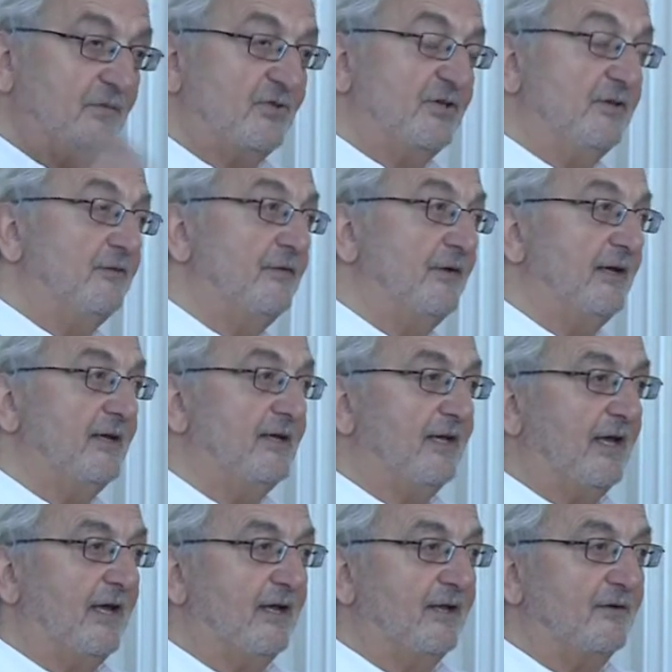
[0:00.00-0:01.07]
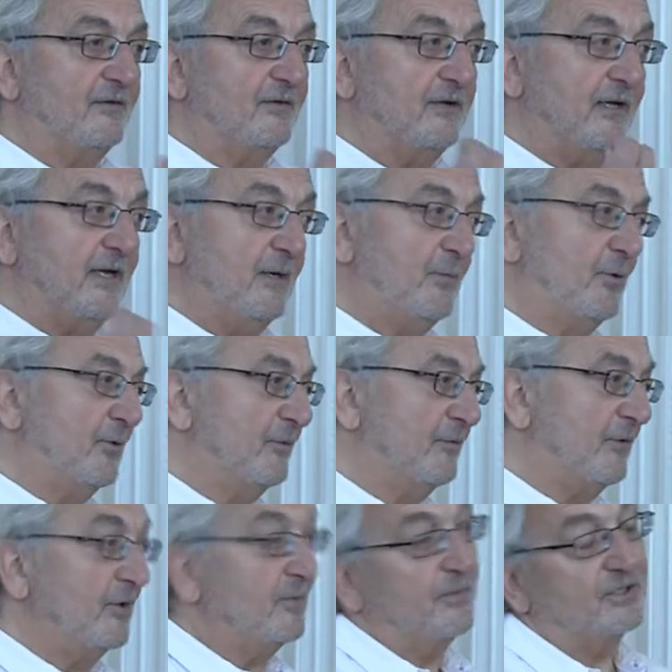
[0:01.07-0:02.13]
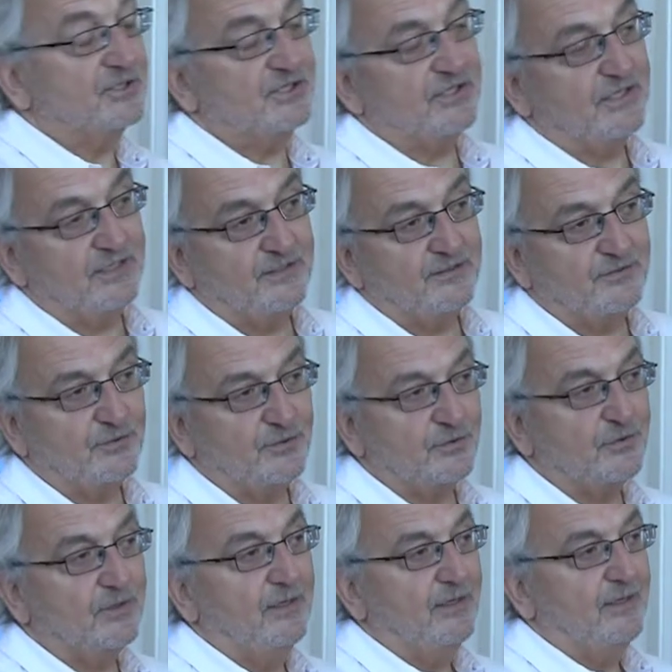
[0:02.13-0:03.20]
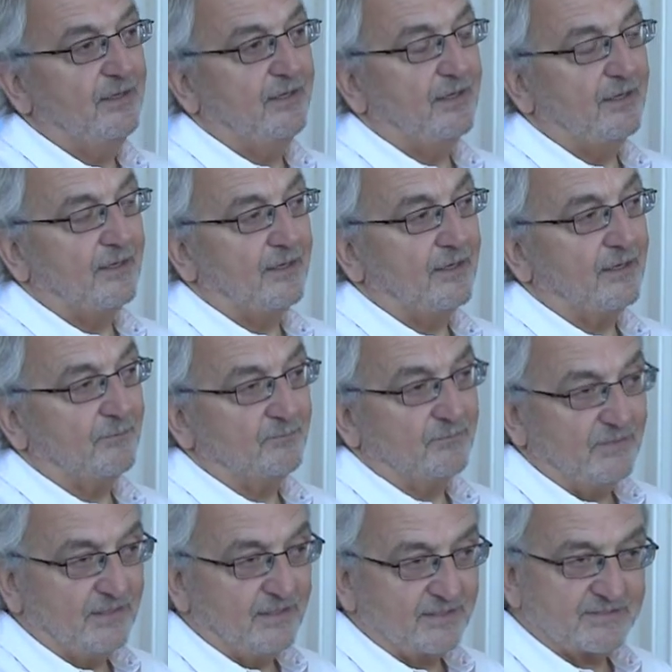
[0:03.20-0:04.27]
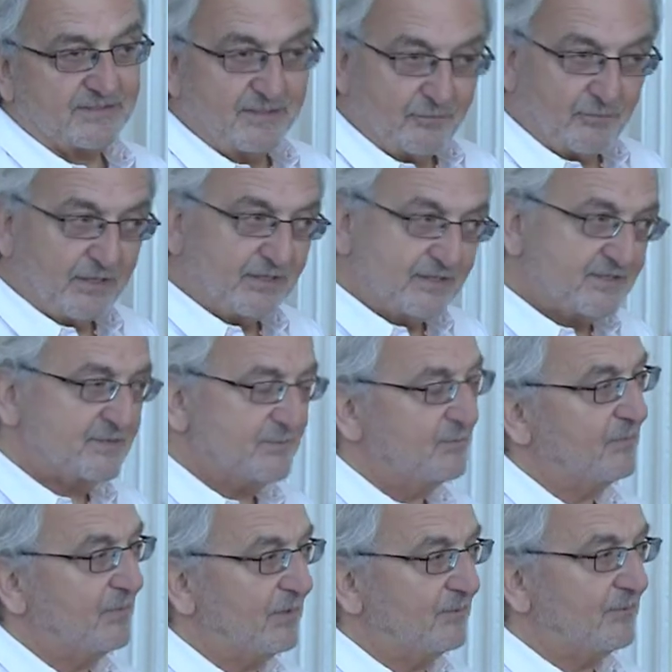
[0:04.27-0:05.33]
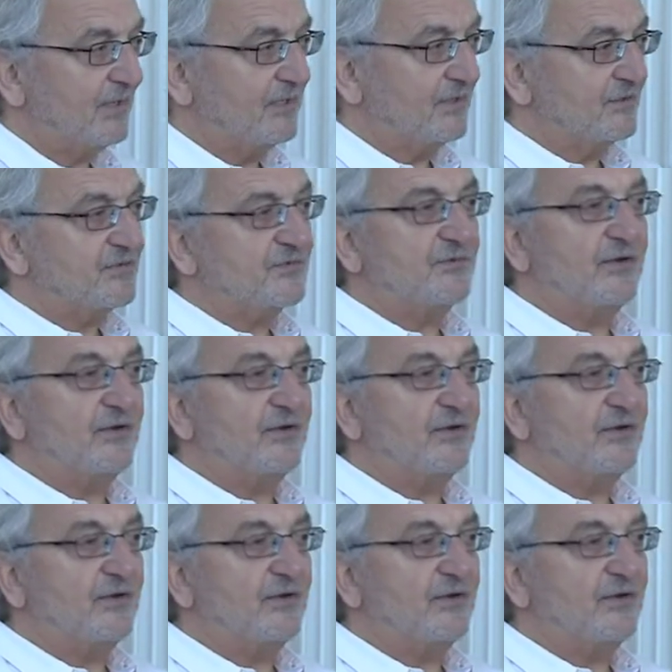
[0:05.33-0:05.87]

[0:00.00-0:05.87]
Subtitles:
Sinn Féin and Labour were very much into ESC rights being